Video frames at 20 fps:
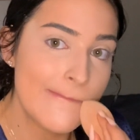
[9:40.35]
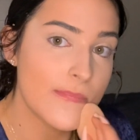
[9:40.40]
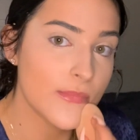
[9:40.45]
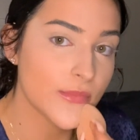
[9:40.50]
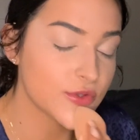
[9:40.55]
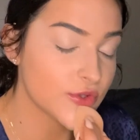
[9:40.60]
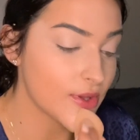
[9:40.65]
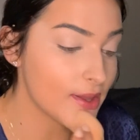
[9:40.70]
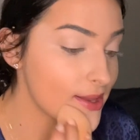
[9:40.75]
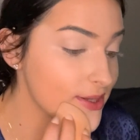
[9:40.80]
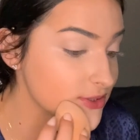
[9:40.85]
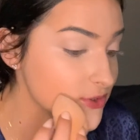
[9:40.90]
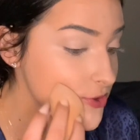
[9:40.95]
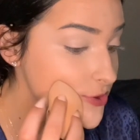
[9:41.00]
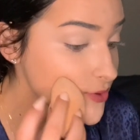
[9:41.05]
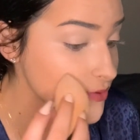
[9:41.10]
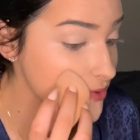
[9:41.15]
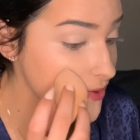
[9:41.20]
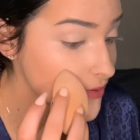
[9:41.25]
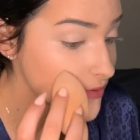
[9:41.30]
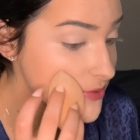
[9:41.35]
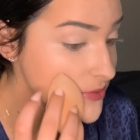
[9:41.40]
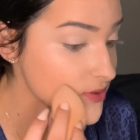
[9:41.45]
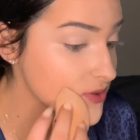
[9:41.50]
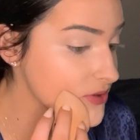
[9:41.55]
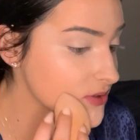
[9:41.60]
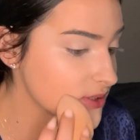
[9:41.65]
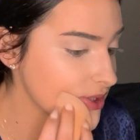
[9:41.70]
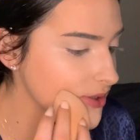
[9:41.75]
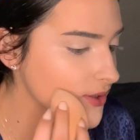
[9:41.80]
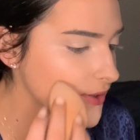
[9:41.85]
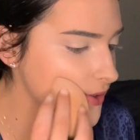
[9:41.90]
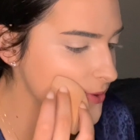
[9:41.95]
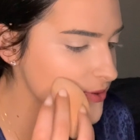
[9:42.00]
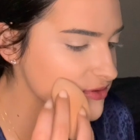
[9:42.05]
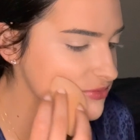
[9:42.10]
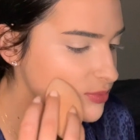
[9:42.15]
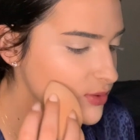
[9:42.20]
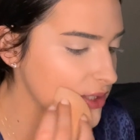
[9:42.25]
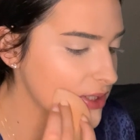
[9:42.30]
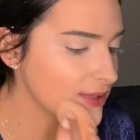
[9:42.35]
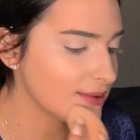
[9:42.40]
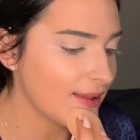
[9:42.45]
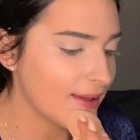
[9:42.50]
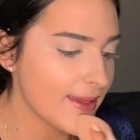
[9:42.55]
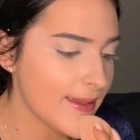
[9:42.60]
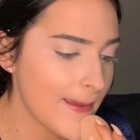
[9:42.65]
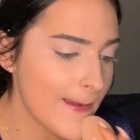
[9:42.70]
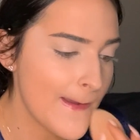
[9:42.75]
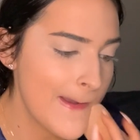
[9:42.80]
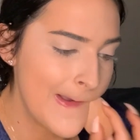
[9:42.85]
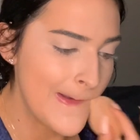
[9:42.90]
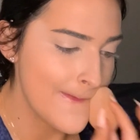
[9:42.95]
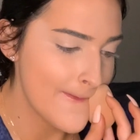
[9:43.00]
So as you can tell, this concealer is pretty light